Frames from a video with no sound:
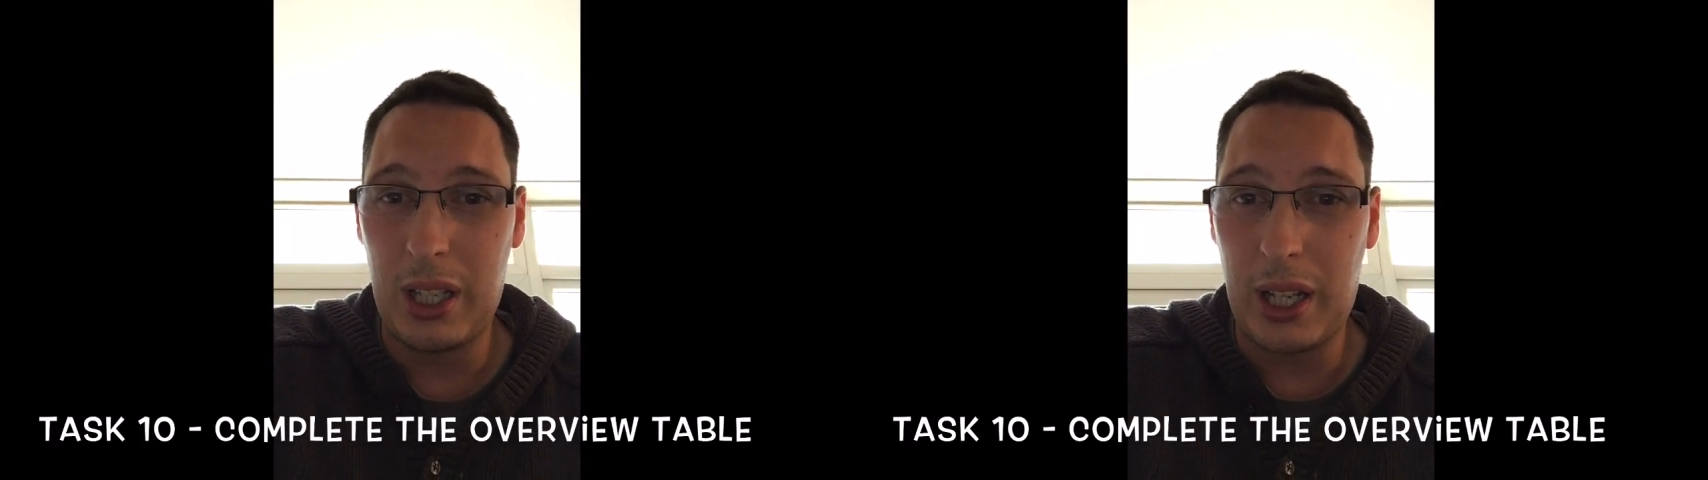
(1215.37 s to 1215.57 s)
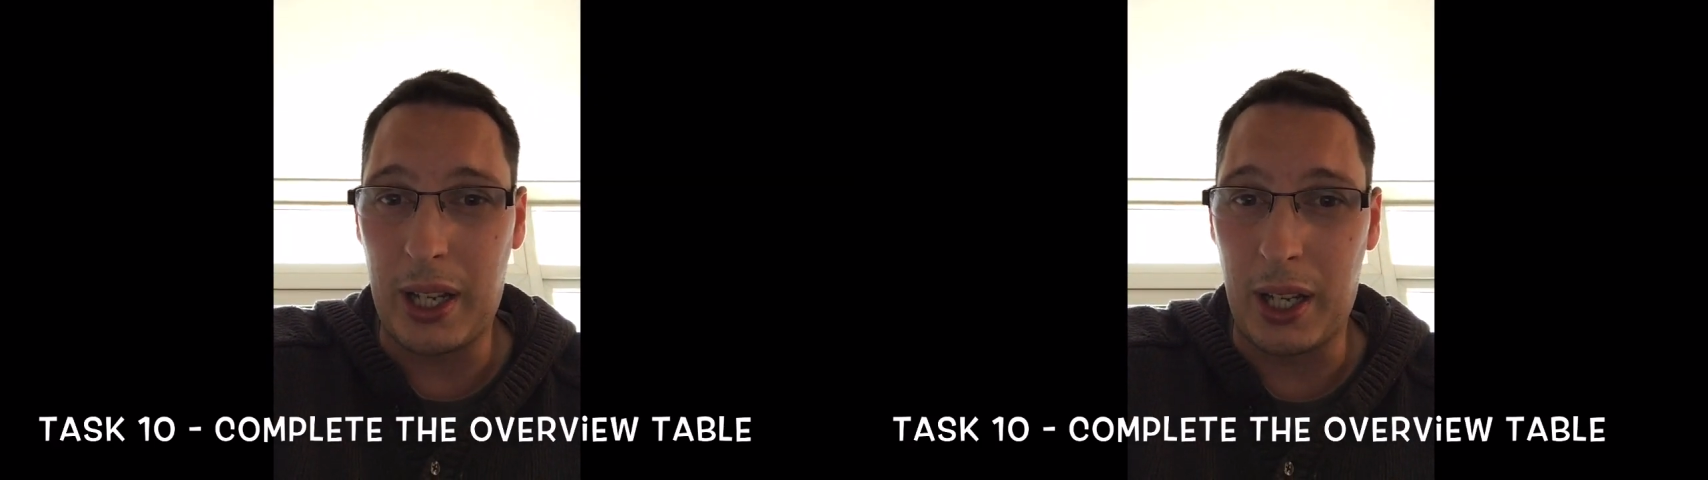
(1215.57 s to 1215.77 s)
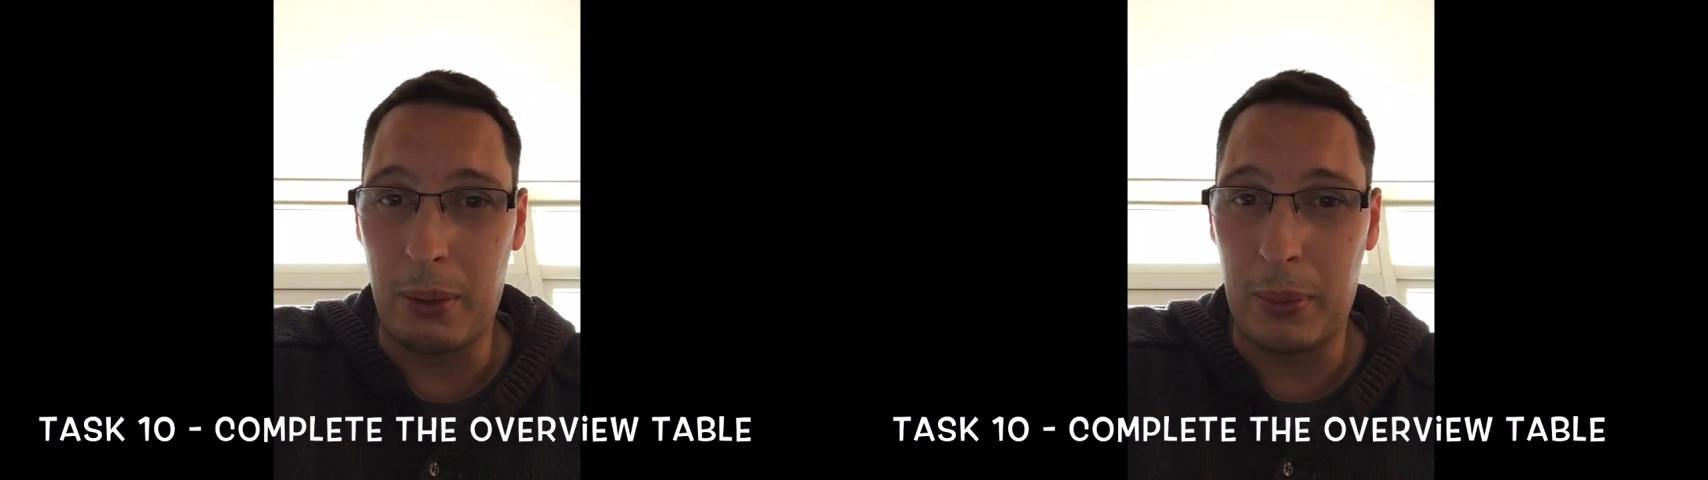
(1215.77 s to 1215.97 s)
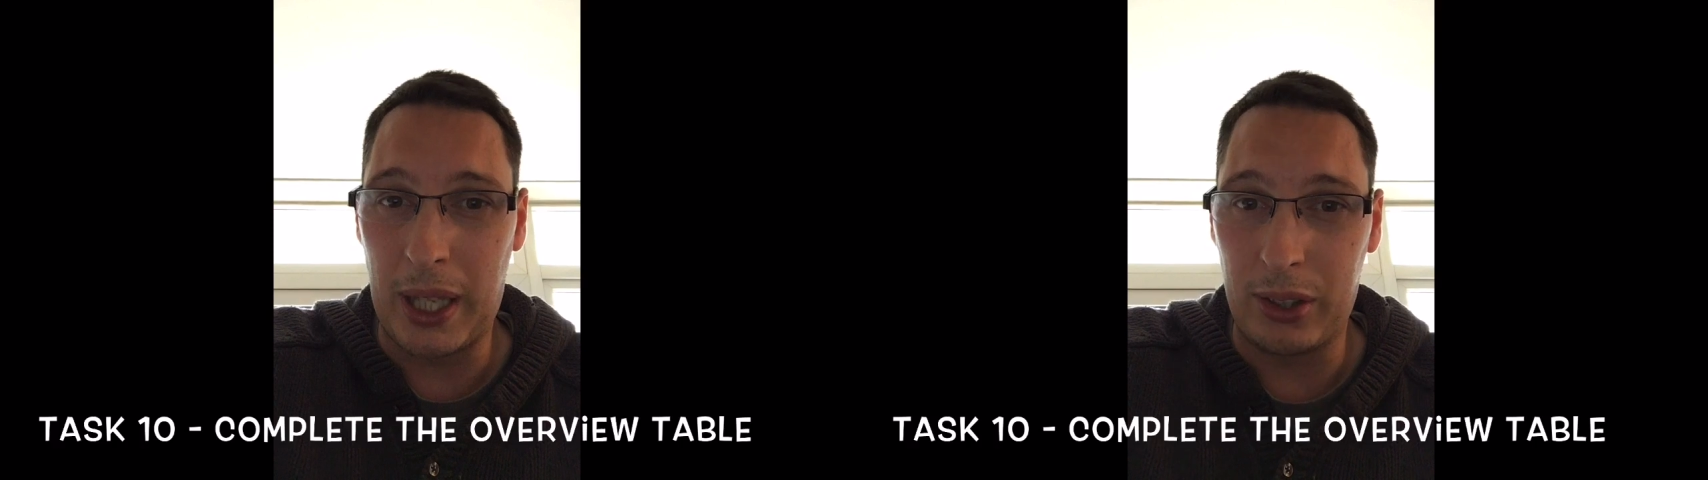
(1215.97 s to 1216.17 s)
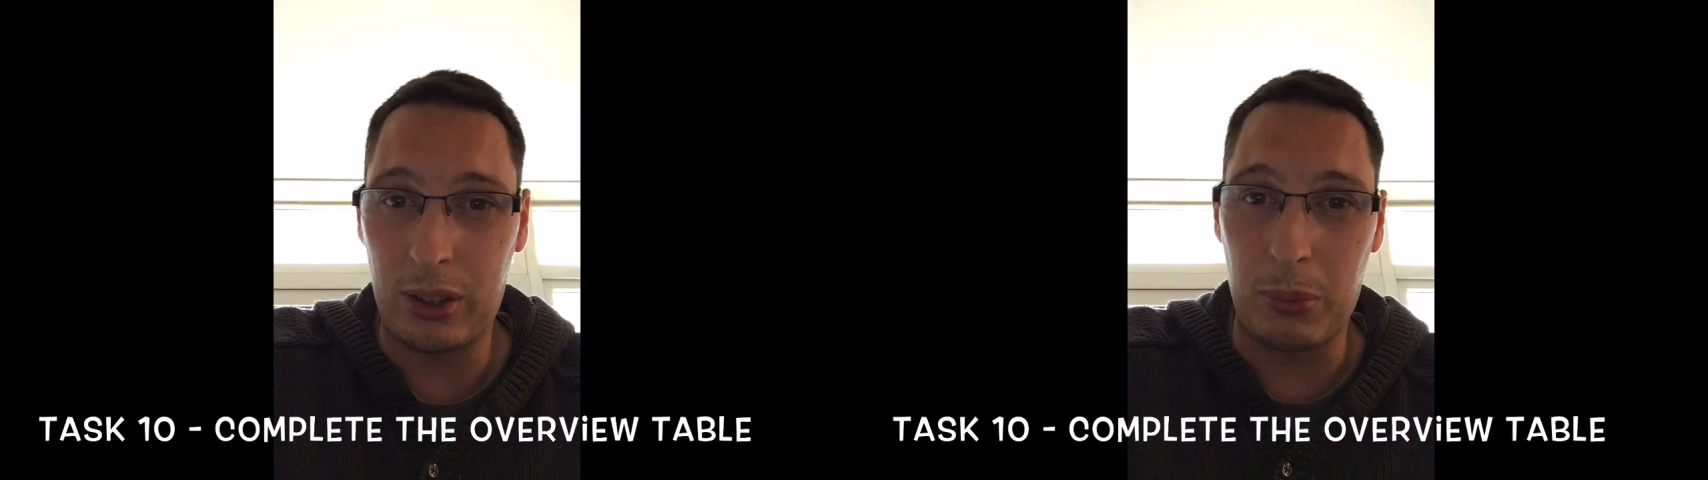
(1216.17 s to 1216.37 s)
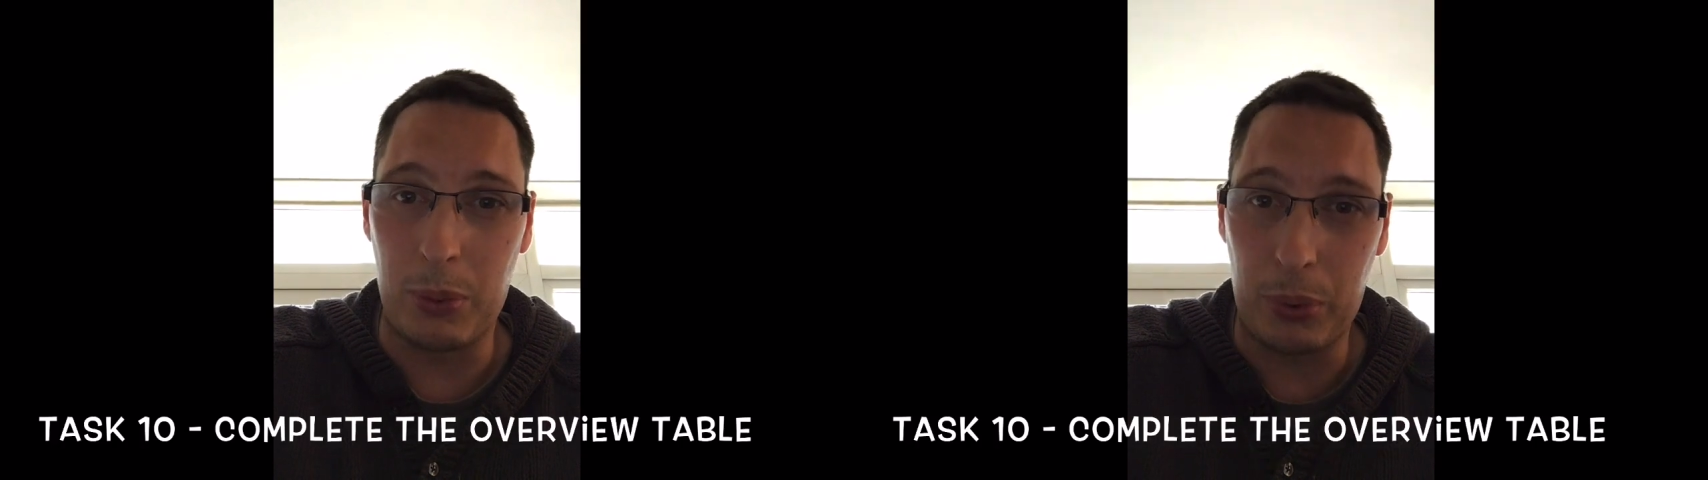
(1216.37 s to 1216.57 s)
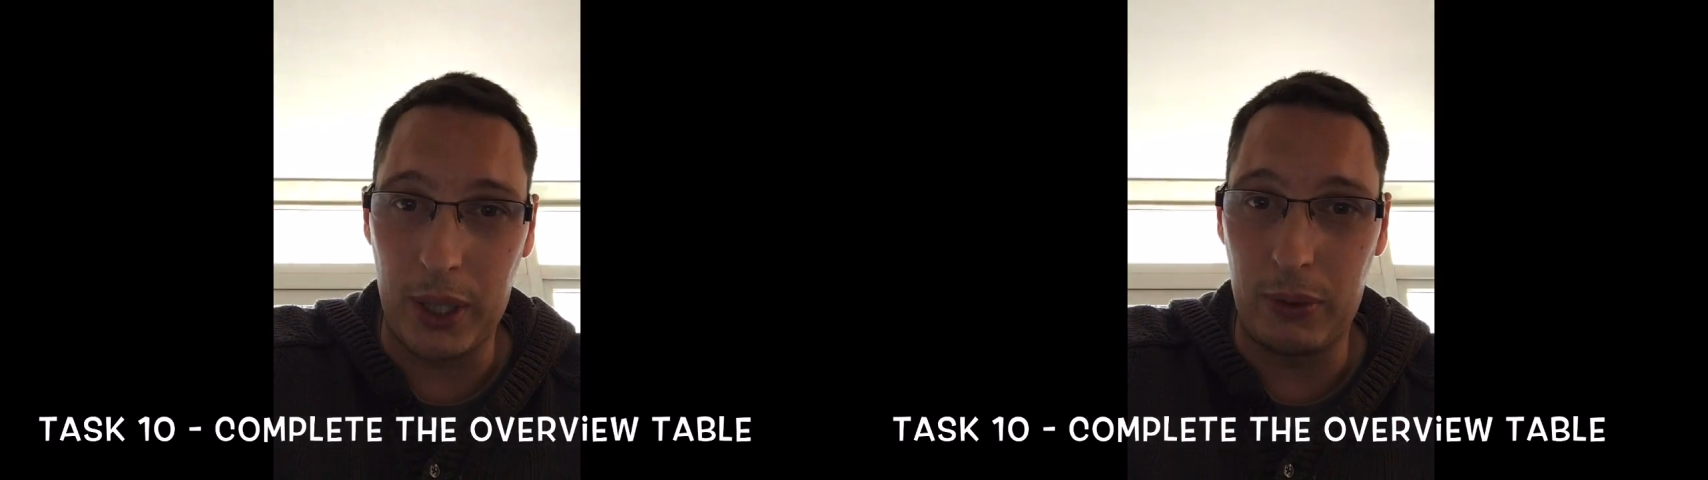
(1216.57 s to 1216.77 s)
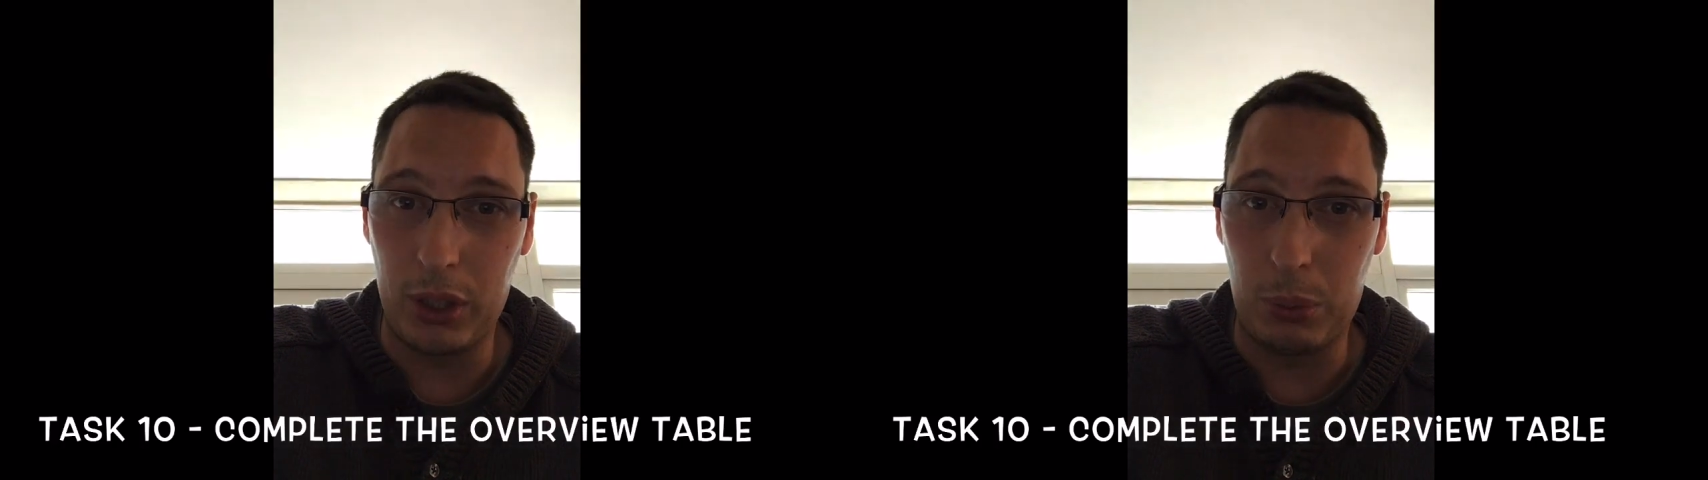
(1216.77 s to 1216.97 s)
as some of the
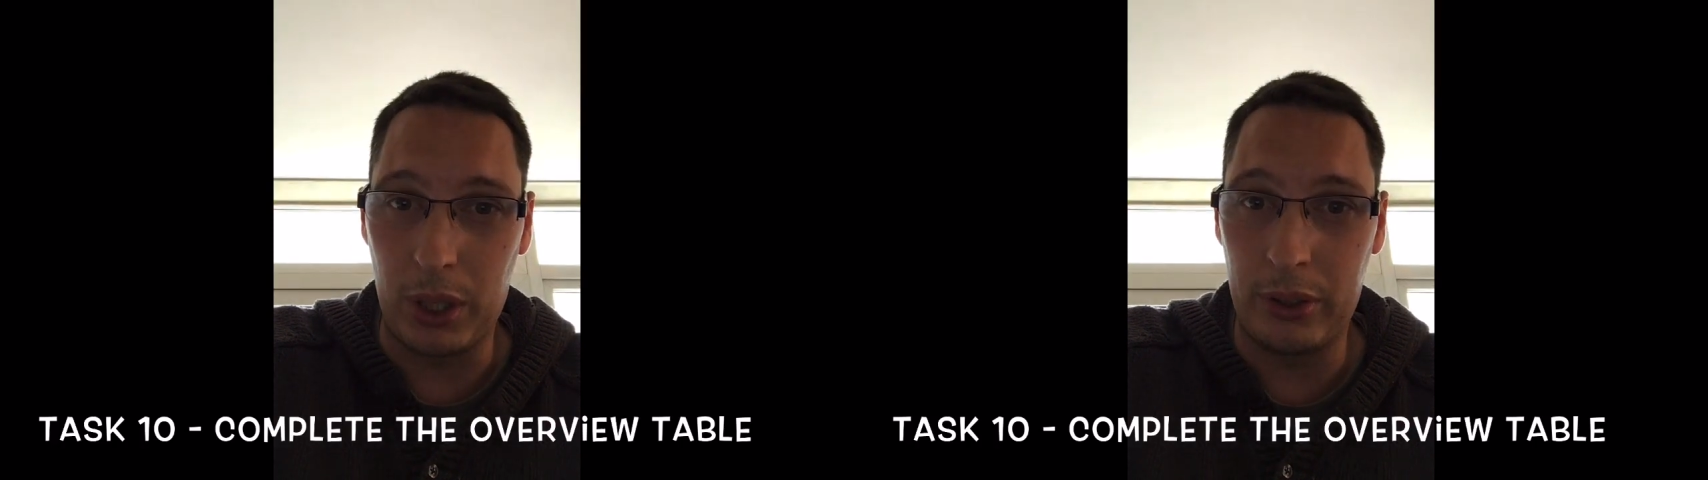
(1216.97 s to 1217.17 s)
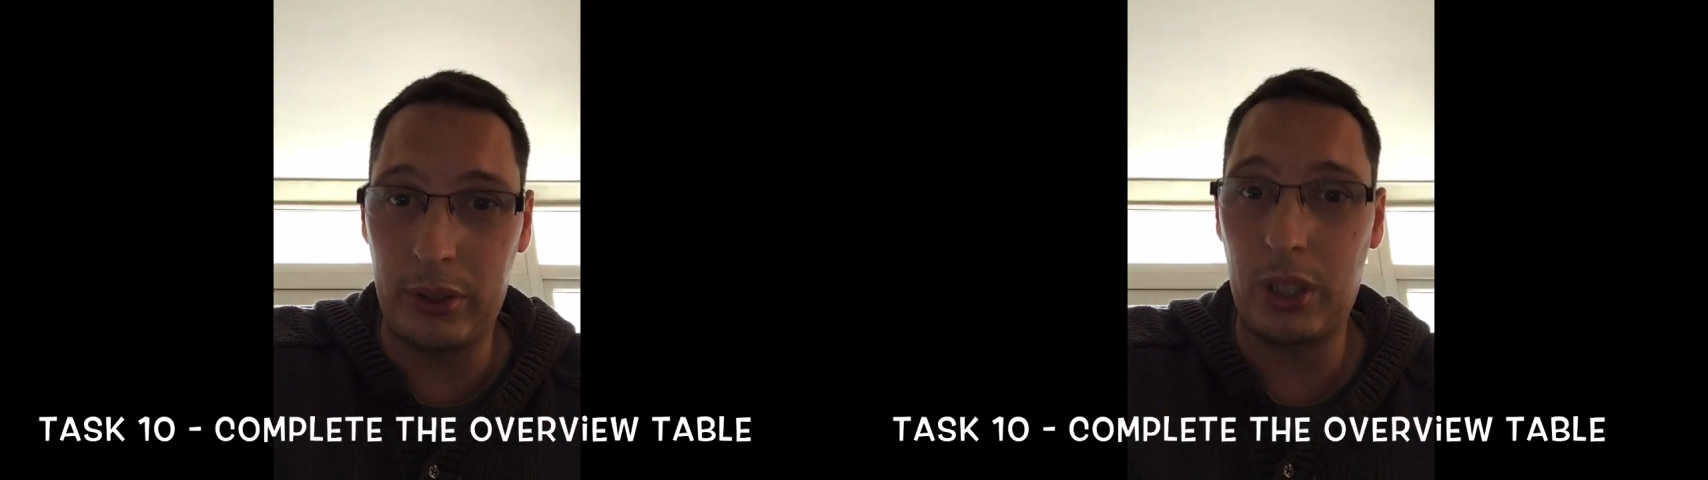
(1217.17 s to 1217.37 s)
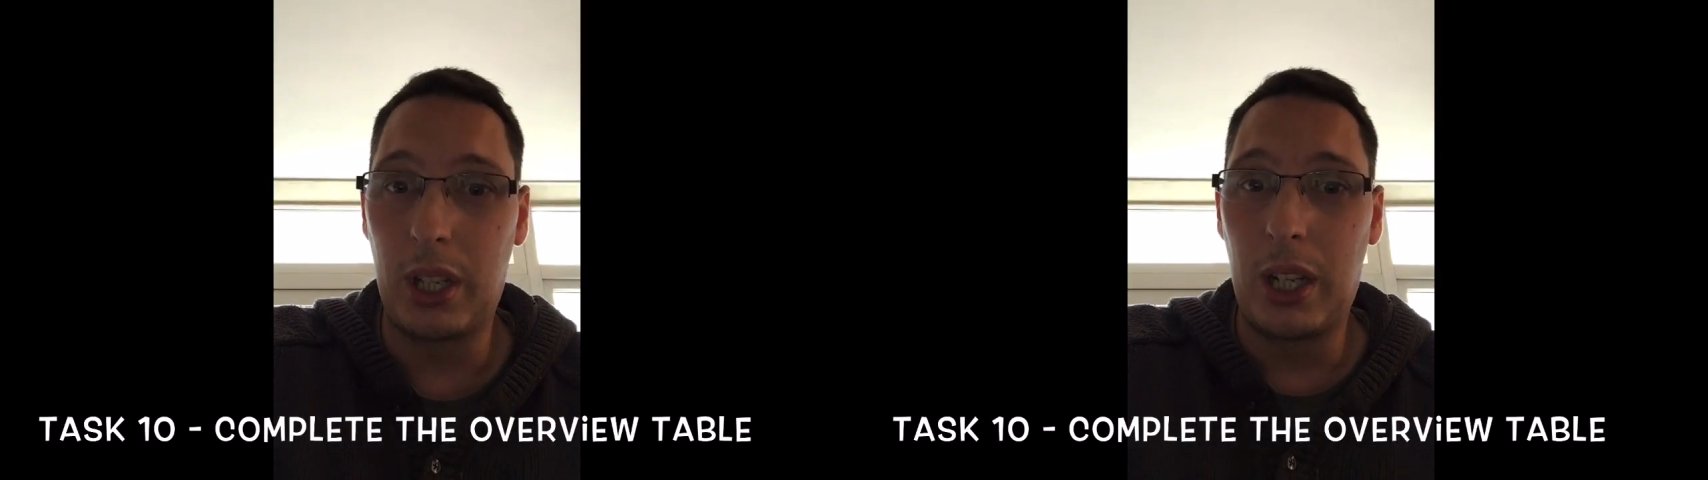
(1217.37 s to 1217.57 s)
previous ones.